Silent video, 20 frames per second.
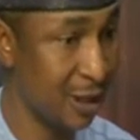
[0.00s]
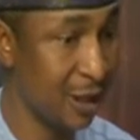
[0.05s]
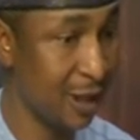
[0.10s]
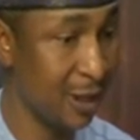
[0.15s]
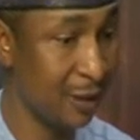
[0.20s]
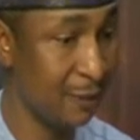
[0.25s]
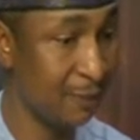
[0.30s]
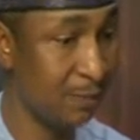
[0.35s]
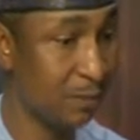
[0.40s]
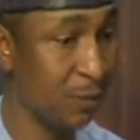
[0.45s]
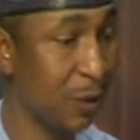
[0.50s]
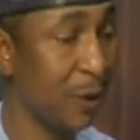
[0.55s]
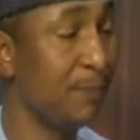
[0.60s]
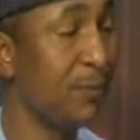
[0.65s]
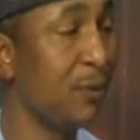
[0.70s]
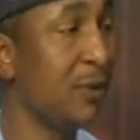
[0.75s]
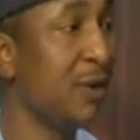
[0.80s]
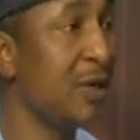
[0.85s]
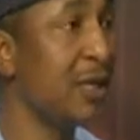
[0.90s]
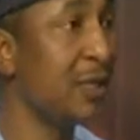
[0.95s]
and
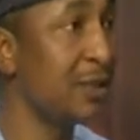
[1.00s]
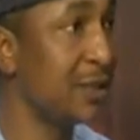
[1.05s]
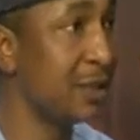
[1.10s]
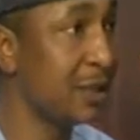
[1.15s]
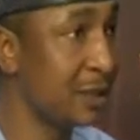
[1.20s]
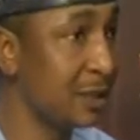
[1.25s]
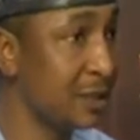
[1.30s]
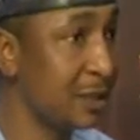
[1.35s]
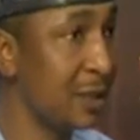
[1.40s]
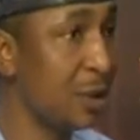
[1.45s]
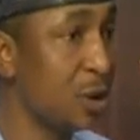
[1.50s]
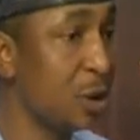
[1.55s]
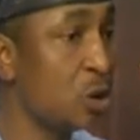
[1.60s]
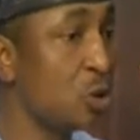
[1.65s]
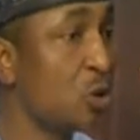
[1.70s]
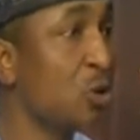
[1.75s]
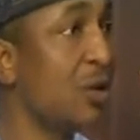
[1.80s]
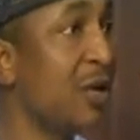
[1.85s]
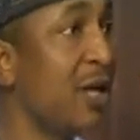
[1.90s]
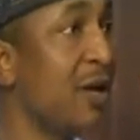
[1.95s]
populate it
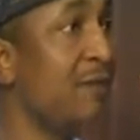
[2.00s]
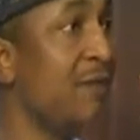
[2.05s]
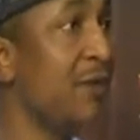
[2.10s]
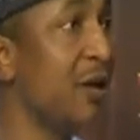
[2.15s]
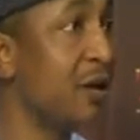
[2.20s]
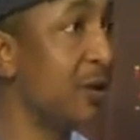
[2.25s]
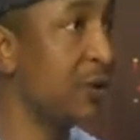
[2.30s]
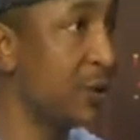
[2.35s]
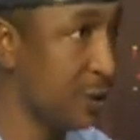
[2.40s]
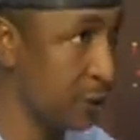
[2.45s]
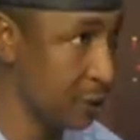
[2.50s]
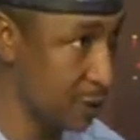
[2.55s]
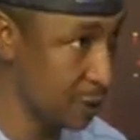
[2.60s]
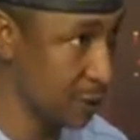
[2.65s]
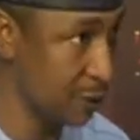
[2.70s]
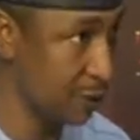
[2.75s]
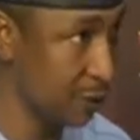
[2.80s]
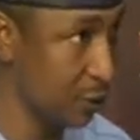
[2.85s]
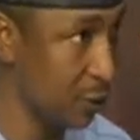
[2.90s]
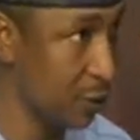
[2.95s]
to their various
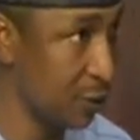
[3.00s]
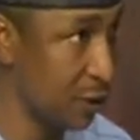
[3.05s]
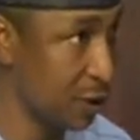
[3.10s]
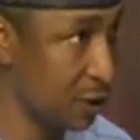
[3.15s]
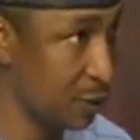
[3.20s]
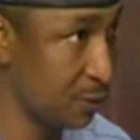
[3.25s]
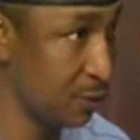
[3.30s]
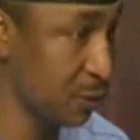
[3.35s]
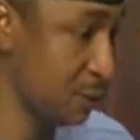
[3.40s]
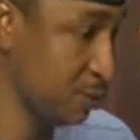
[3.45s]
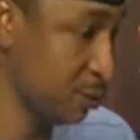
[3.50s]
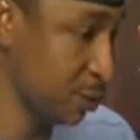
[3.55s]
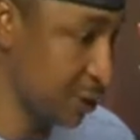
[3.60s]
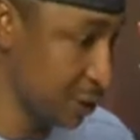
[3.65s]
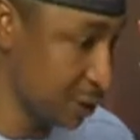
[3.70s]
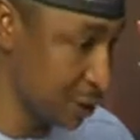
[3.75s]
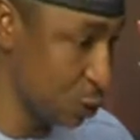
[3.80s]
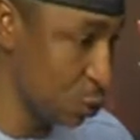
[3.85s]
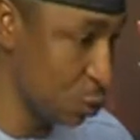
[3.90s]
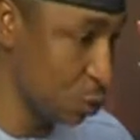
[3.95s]
followership, both
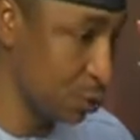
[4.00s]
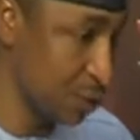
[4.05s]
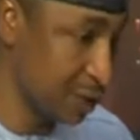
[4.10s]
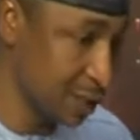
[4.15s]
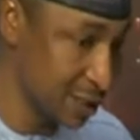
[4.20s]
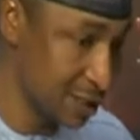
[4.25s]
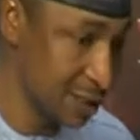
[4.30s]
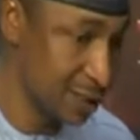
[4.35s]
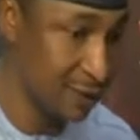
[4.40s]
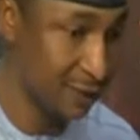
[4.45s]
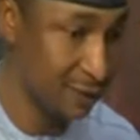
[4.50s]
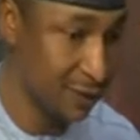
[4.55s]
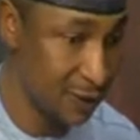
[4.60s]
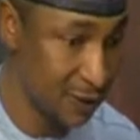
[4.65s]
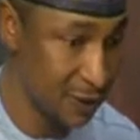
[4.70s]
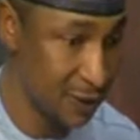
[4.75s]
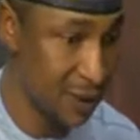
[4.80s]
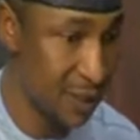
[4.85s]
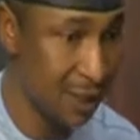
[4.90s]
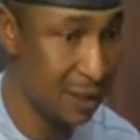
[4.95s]
political parties, civil
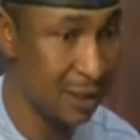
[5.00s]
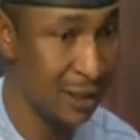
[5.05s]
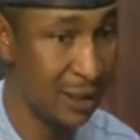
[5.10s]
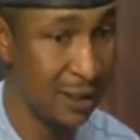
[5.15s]
society,